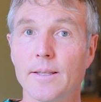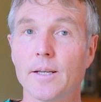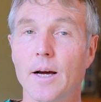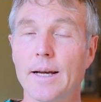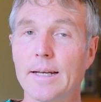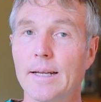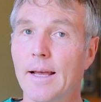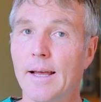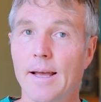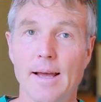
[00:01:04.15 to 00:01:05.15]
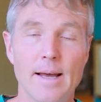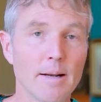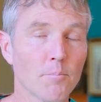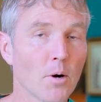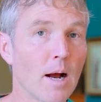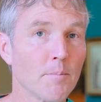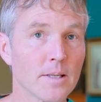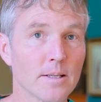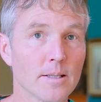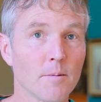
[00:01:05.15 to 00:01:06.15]
in the diet, and perhaps
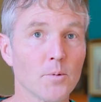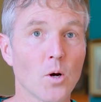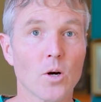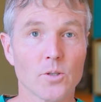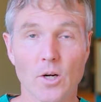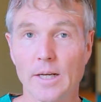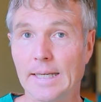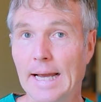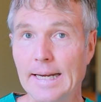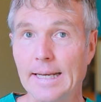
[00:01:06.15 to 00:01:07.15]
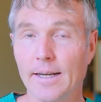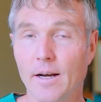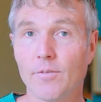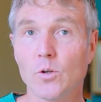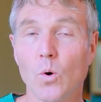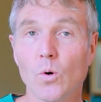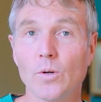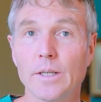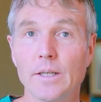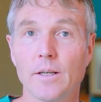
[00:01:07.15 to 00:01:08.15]
that some dogs are not getting enough
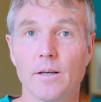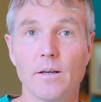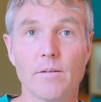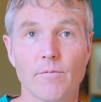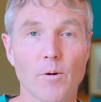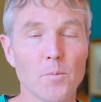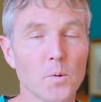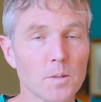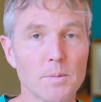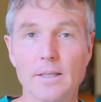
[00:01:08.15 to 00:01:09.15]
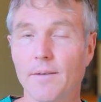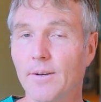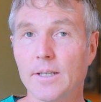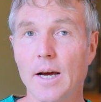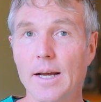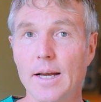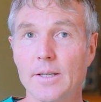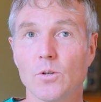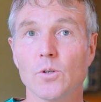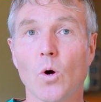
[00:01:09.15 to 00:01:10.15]
taurine from those specific
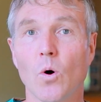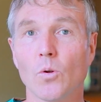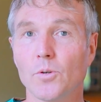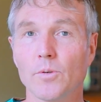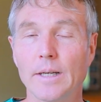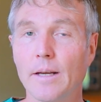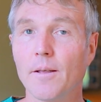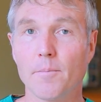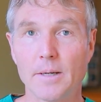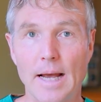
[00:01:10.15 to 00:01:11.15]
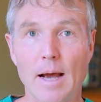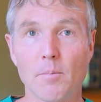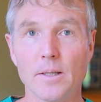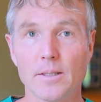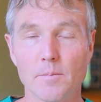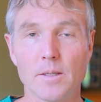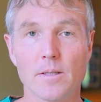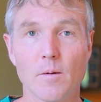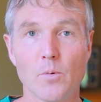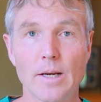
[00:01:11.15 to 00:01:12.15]
diets, or it's altering the metabolism in
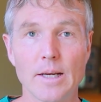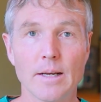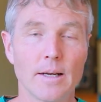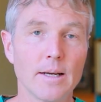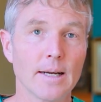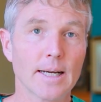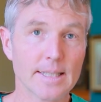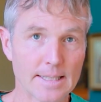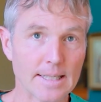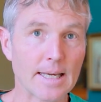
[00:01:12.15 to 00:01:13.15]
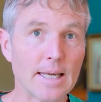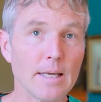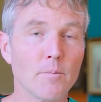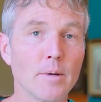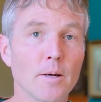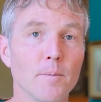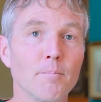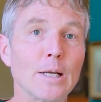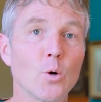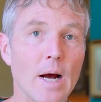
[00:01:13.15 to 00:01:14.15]
some way, because that's a key
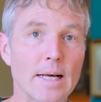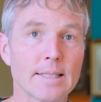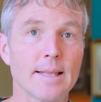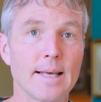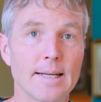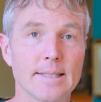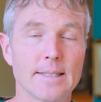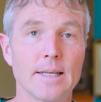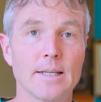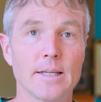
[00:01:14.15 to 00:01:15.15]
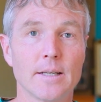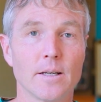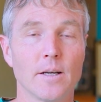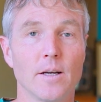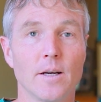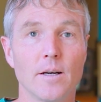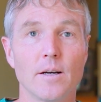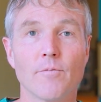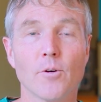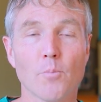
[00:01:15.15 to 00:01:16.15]
amino acid that is needed
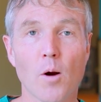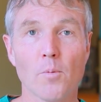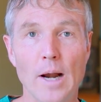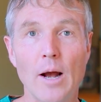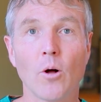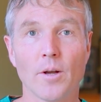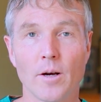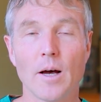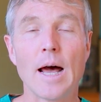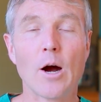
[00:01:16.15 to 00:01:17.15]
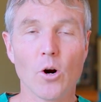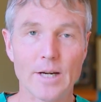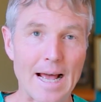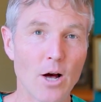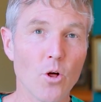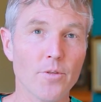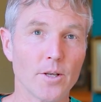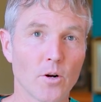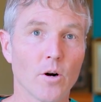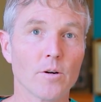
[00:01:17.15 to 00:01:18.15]
for proper heart health
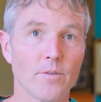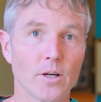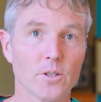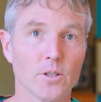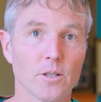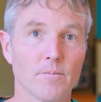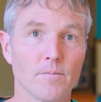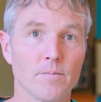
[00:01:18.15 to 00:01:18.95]
and heart function.